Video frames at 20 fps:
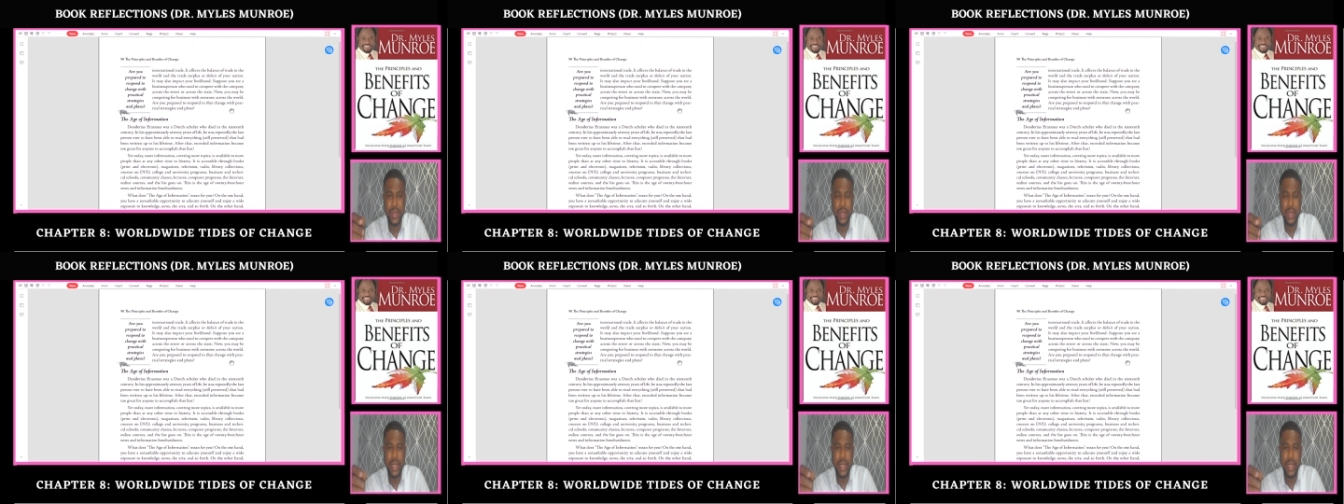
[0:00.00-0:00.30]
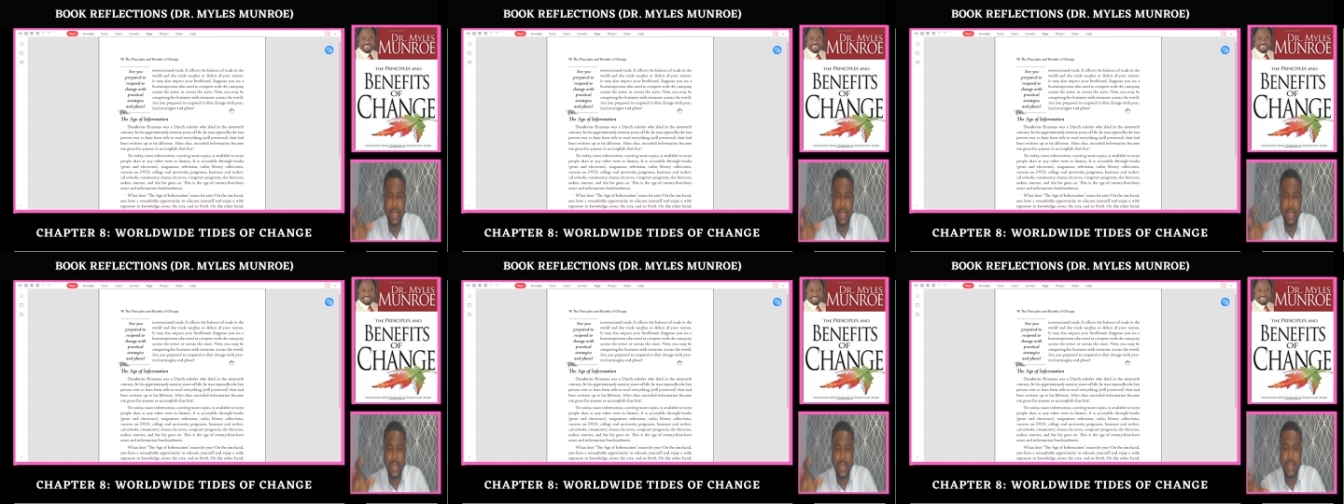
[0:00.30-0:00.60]
And
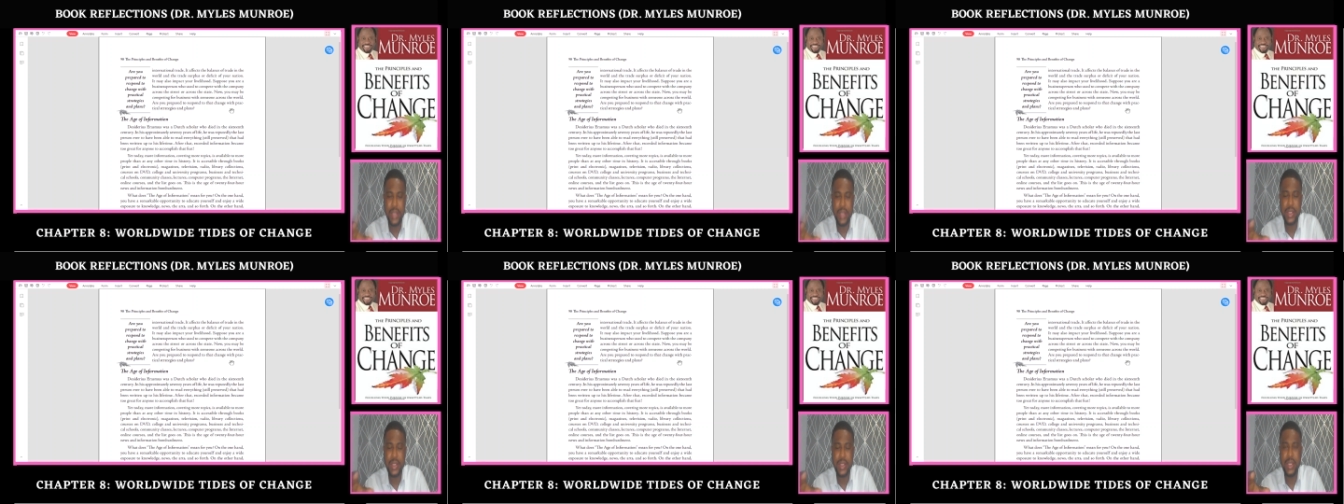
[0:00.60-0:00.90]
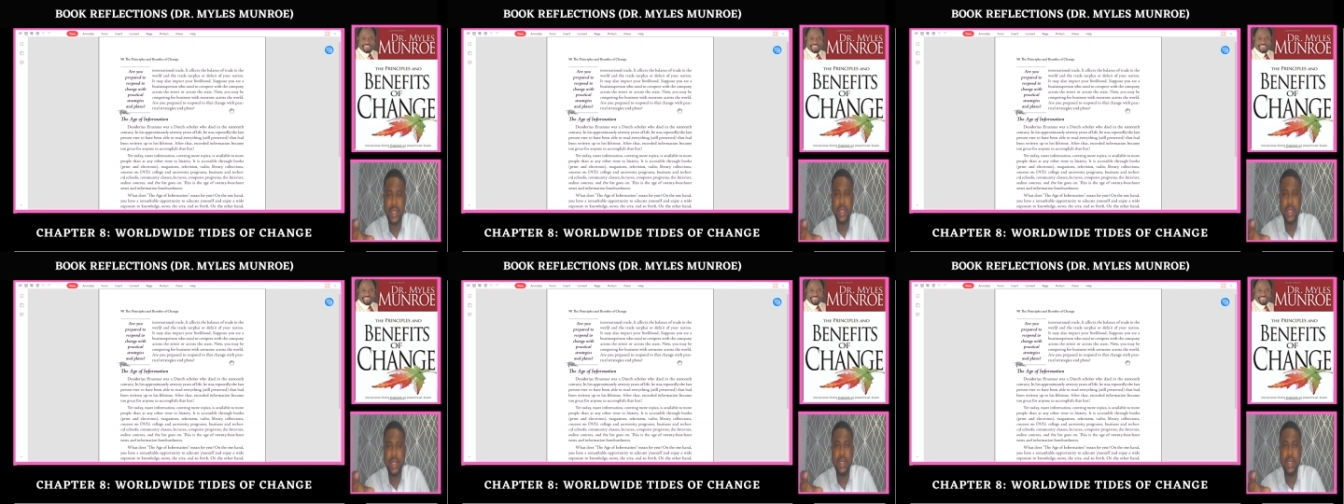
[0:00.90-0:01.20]
the next
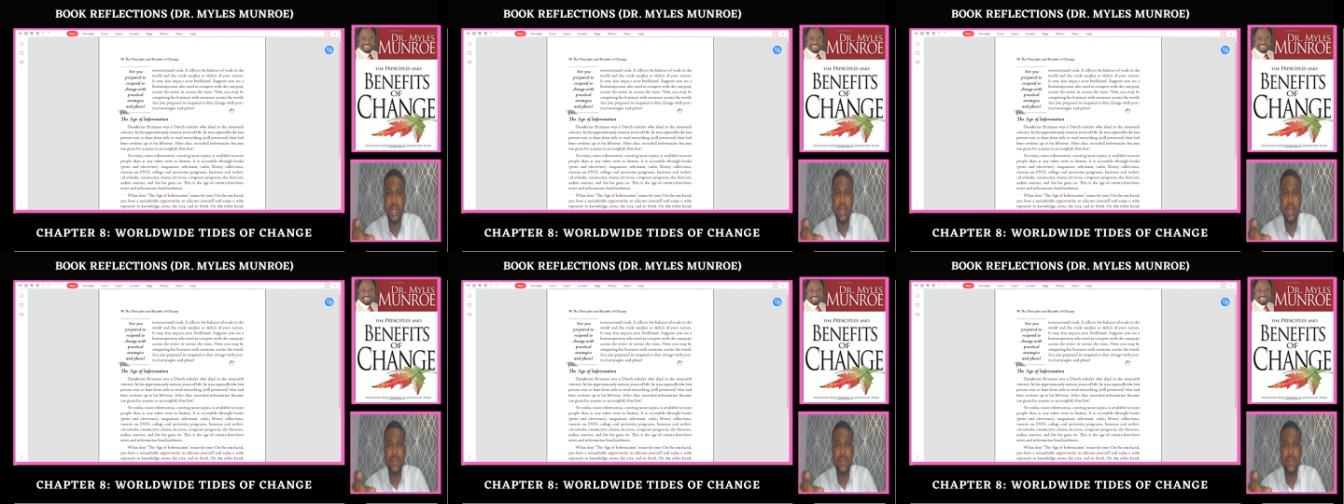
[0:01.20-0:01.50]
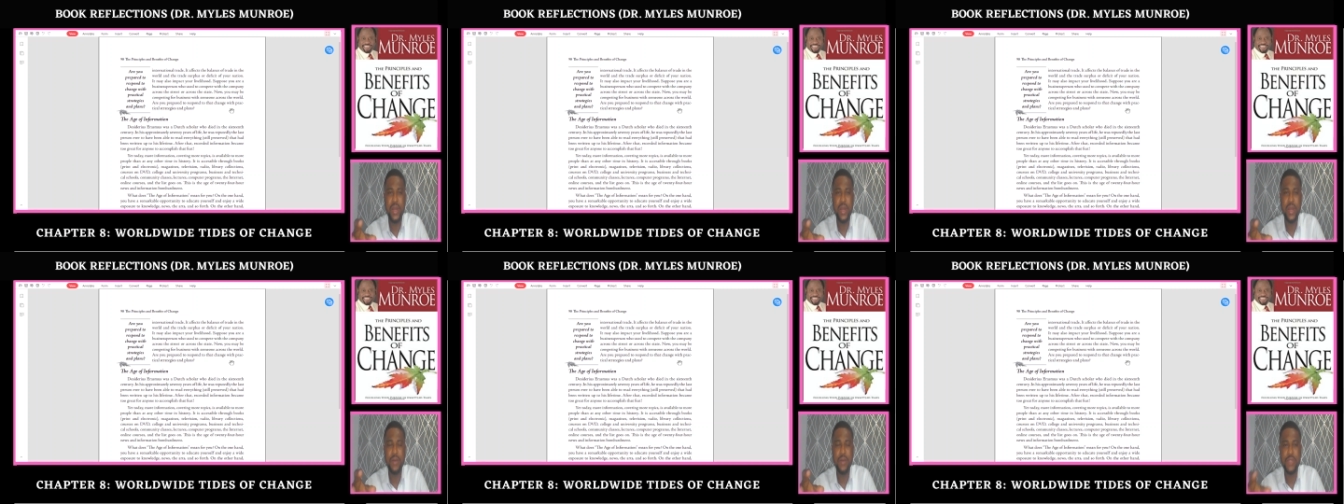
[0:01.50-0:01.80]
key
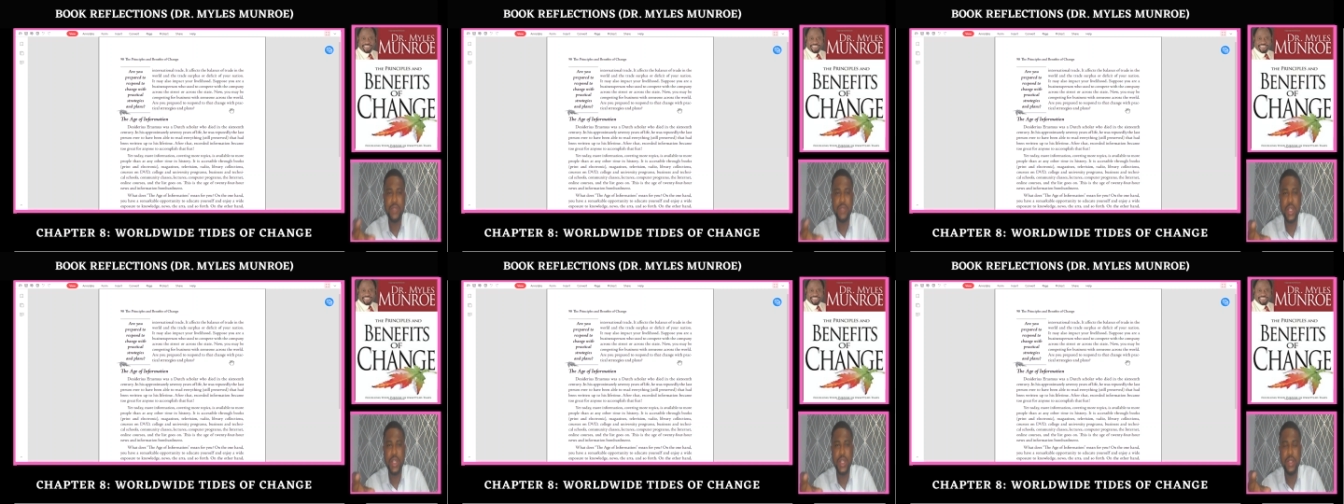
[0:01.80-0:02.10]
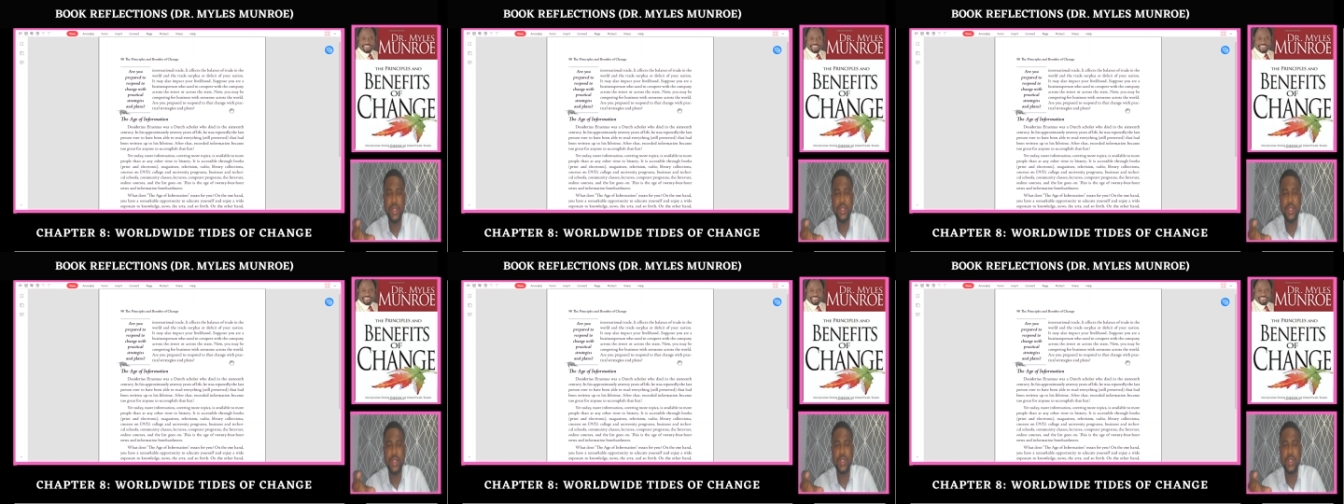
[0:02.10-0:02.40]
area of
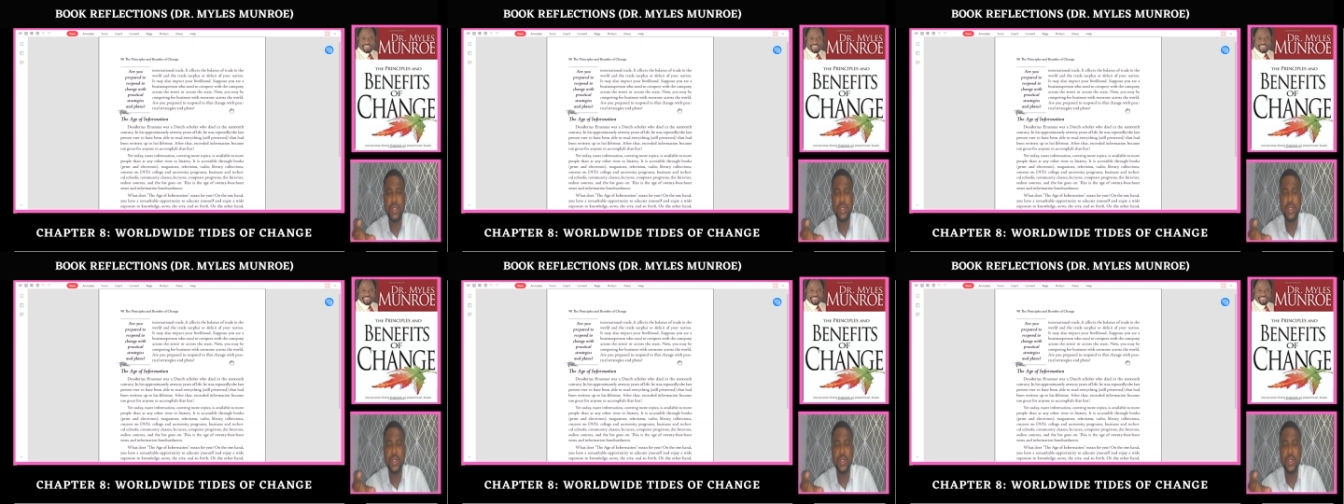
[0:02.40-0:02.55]
change,